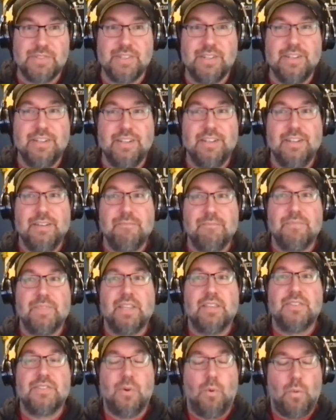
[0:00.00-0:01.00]
Mm-hmm.
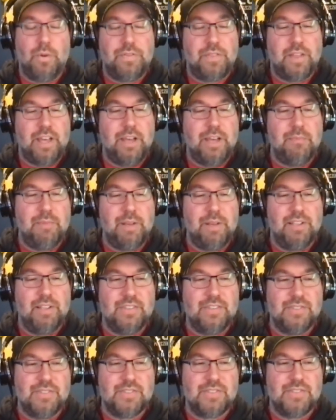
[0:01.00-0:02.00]
So, what the
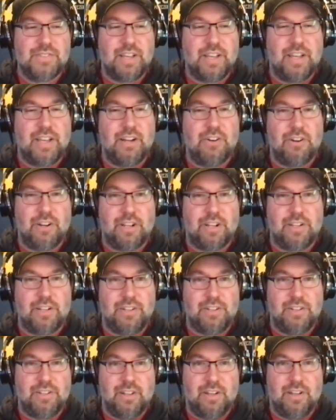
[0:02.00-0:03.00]
MLEs that Eric
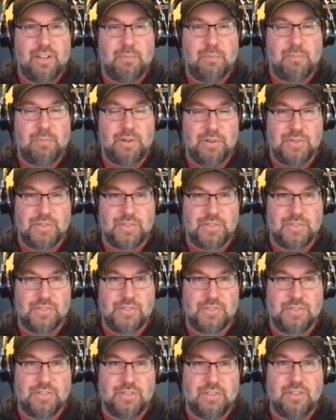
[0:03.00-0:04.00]
uh, produces
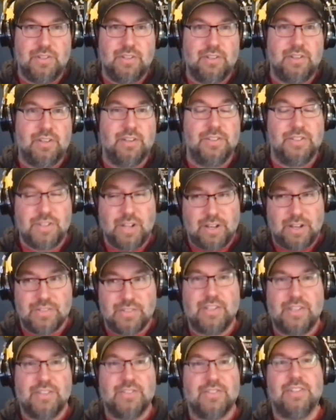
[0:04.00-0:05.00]
uh, does
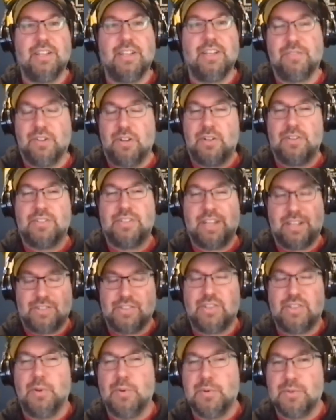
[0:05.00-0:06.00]
is it even takes
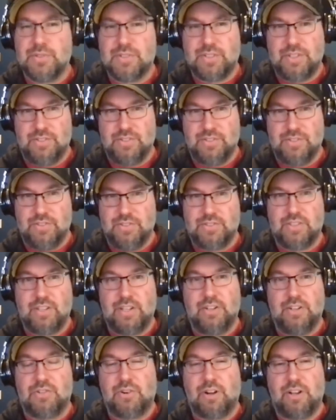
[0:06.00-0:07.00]
those seasons and
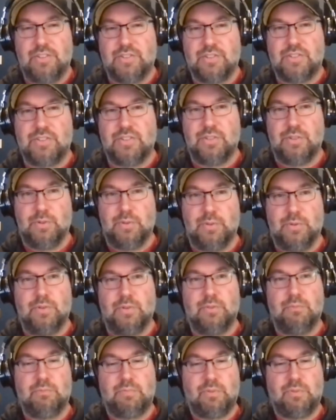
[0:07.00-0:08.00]
tries to
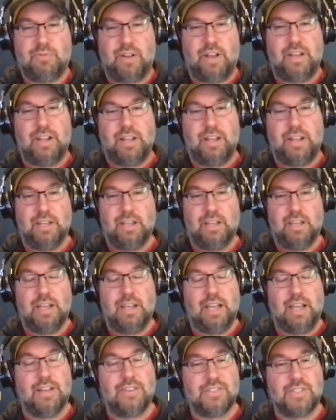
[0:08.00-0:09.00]
provide a, a
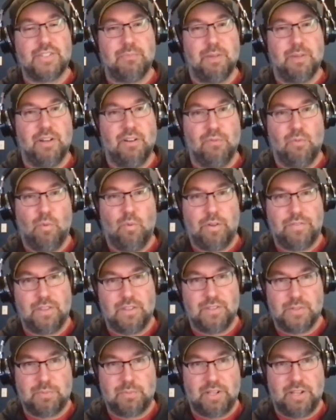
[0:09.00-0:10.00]
estimate of what these
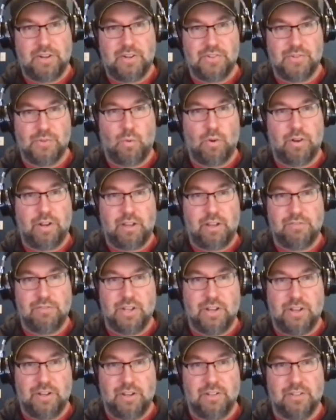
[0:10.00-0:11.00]
players would have
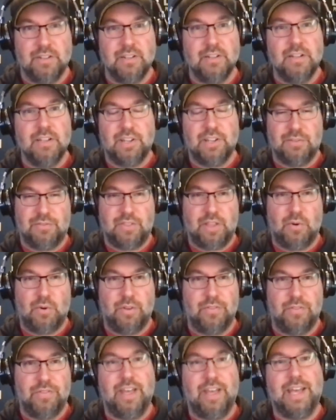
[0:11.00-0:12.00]
done if they were in
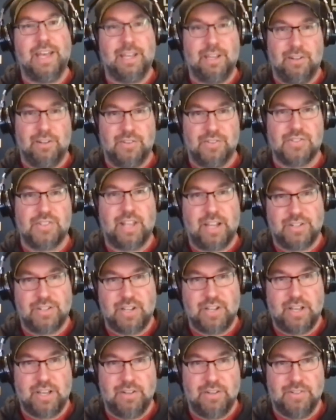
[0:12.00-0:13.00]
the AL slash
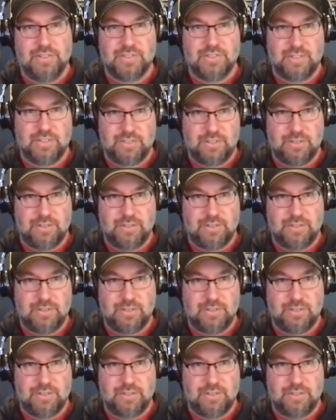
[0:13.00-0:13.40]
NL system.